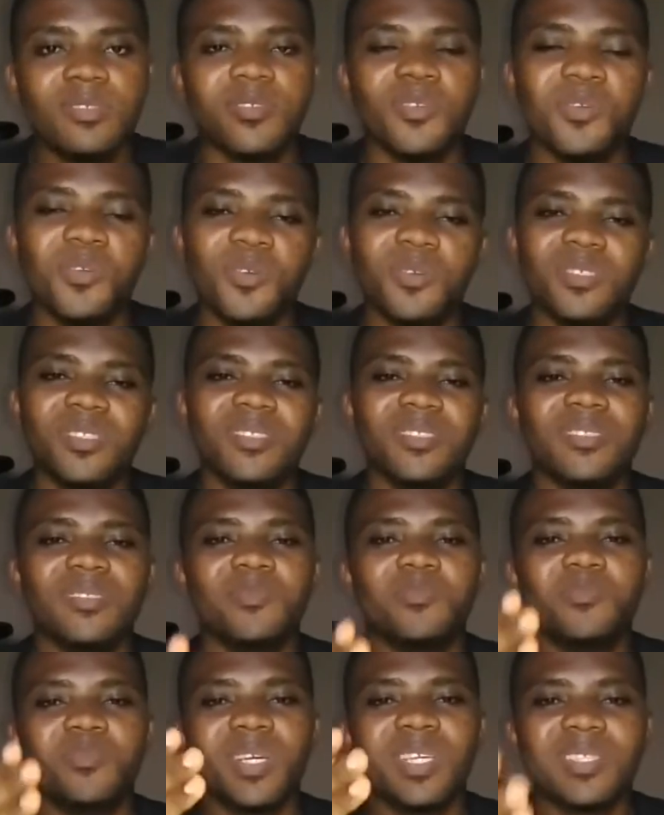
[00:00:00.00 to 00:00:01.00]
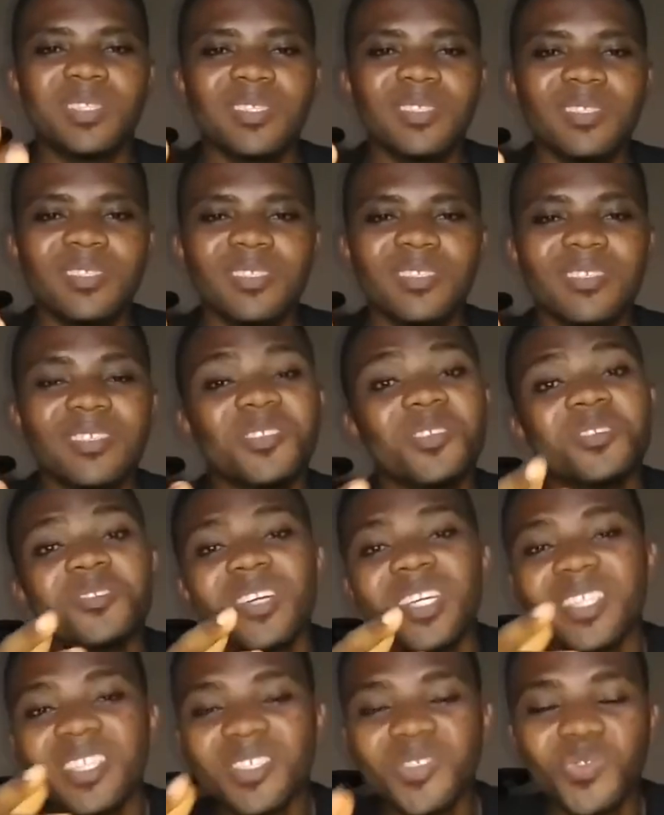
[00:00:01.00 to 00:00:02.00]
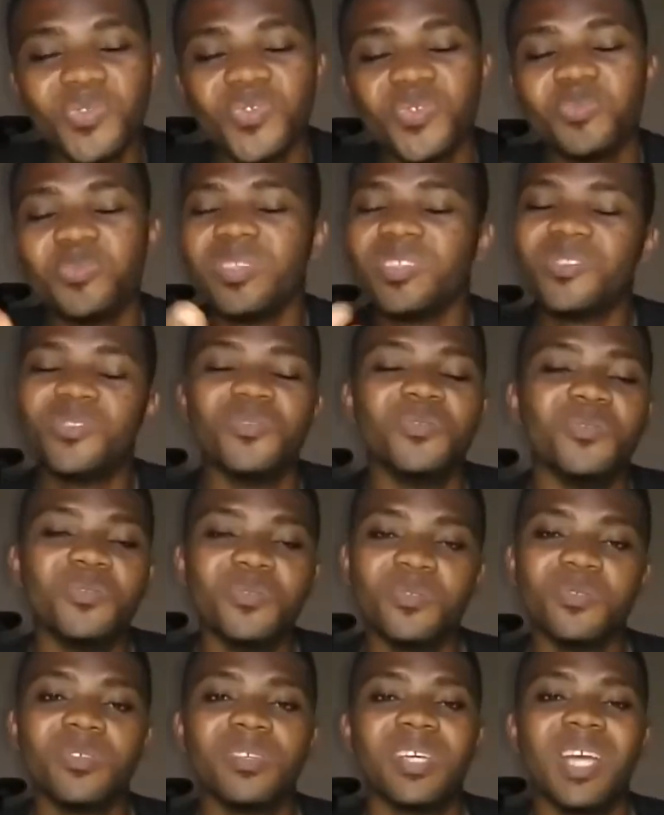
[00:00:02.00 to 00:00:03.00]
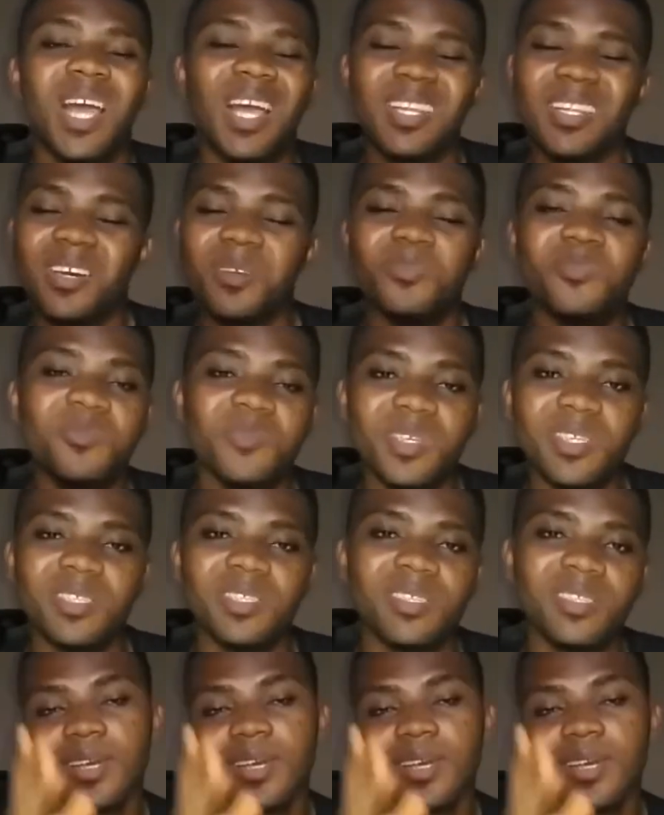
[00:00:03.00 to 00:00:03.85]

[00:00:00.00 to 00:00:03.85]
or the person is not ready to speak to you at that moment.